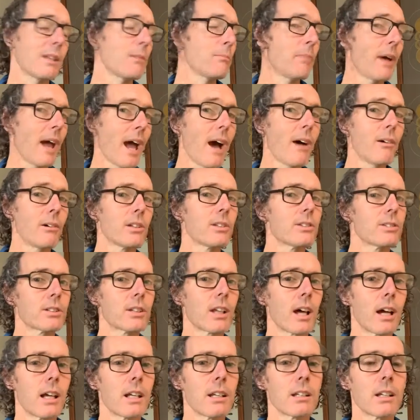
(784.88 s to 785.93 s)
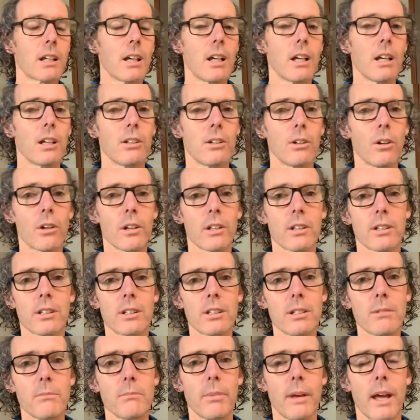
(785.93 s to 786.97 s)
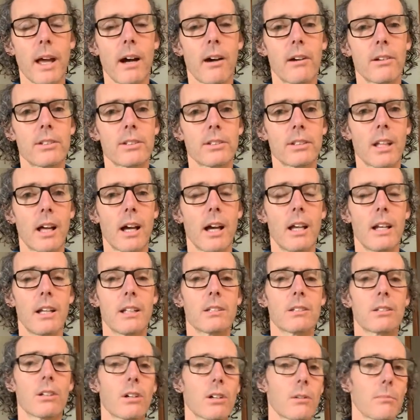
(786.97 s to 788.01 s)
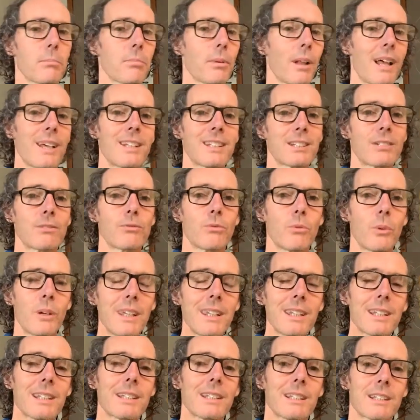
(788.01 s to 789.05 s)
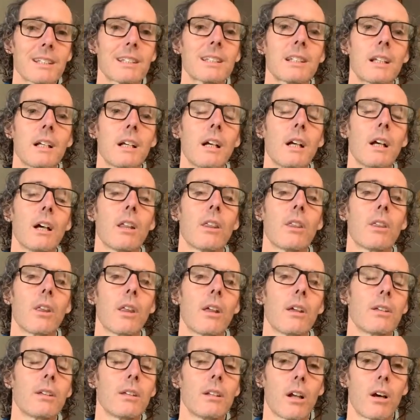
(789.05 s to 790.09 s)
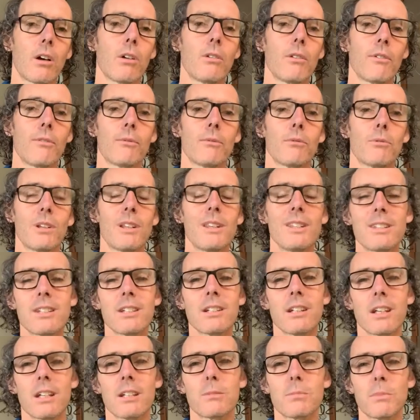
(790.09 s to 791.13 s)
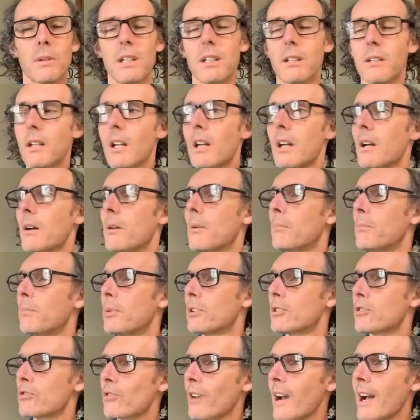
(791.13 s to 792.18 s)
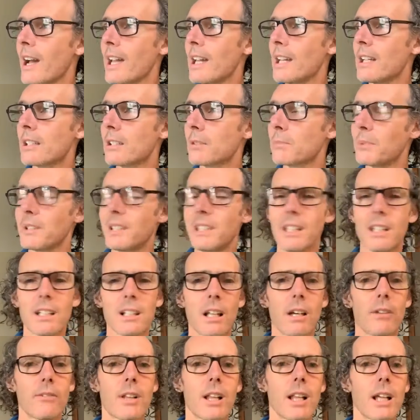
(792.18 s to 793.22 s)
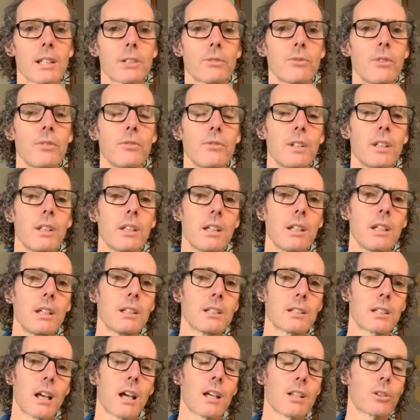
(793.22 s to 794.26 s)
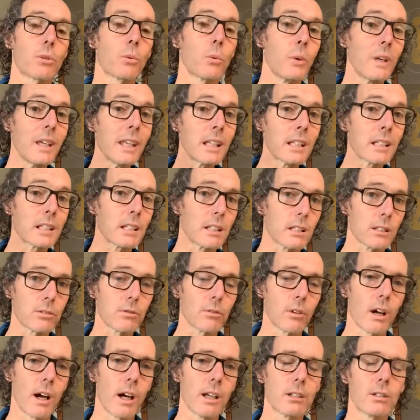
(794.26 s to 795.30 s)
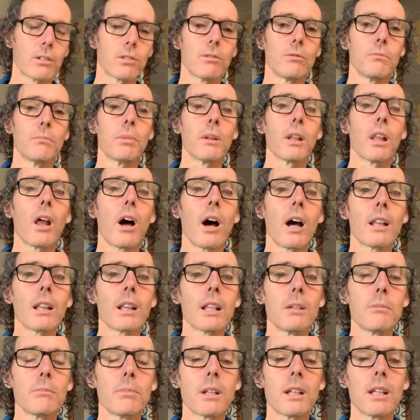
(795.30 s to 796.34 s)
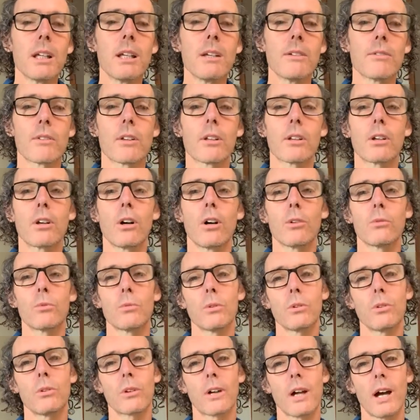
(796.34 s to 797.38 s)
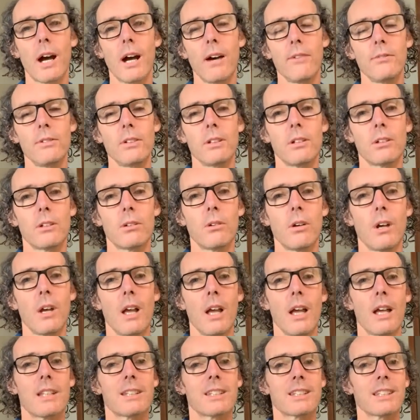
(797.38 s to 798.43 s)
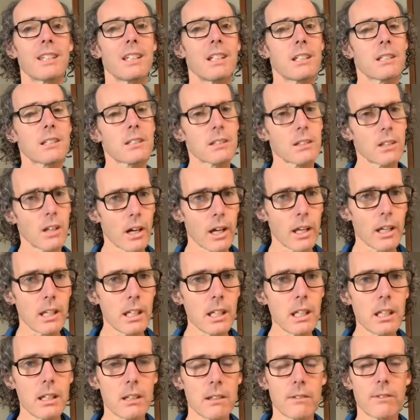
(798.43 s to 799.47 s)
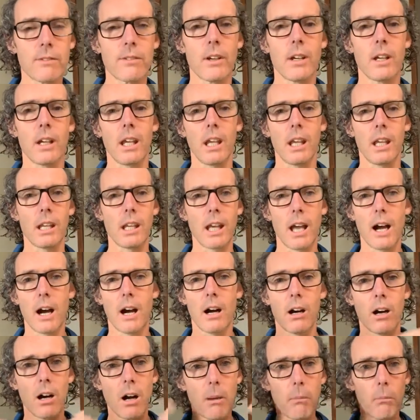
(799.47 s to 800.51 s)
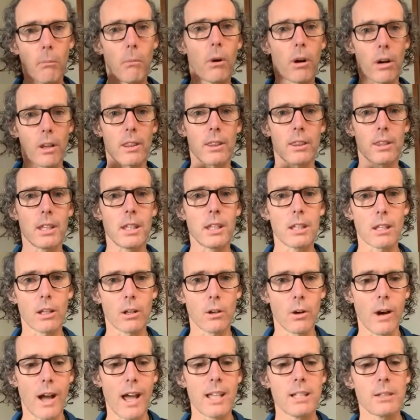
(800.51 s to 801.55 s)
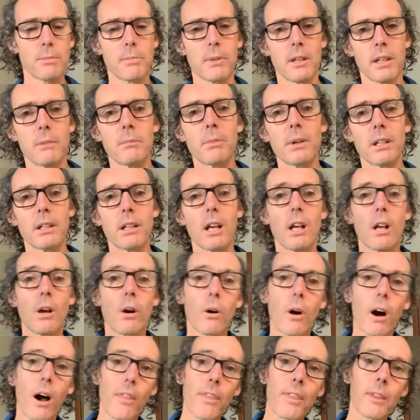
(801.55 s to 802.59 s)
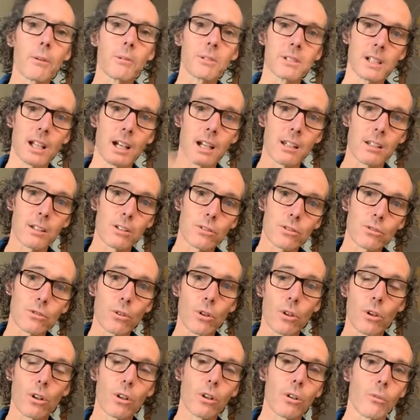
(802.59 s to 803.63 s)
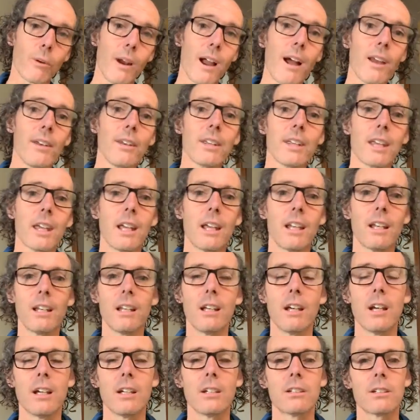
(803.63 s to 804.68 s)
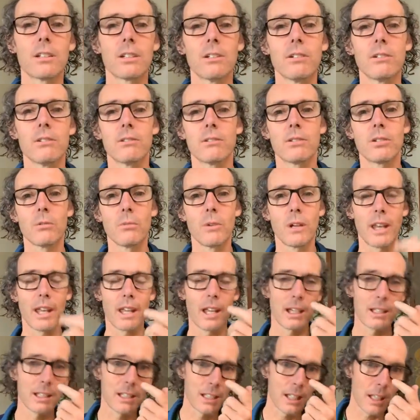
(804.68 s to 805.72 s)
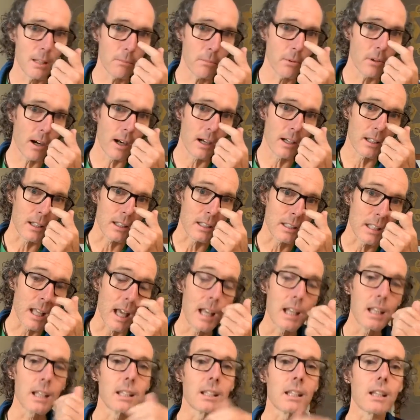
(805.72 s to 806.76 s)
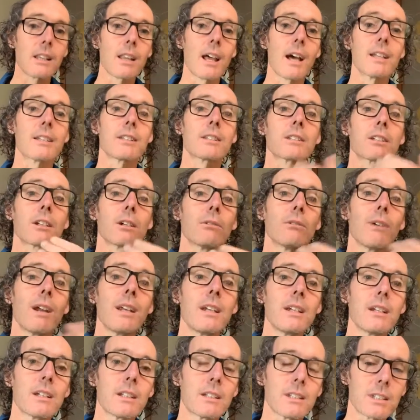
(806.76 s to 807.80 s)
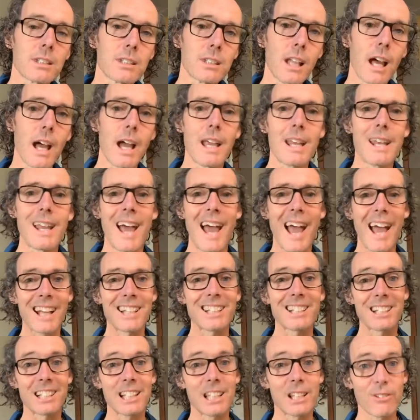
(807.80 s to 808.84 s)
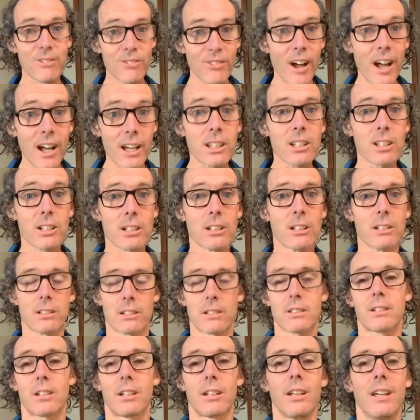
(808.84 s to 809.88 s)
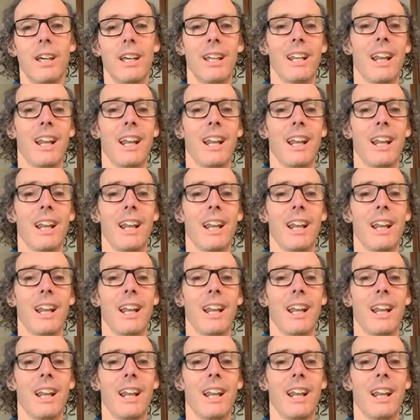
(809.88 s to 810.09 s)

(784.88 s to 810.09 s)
an empowered state, not a disempowered state. It's not a place of weakness. Religion has been portrayed, particularly over the last 50 years, as a weakness, right? To blindly believe that God will look after you is seen as naive in our modern thinking, or has been. But I think we're starting to circle around again to a deeper understanding that surrendered state actually functions,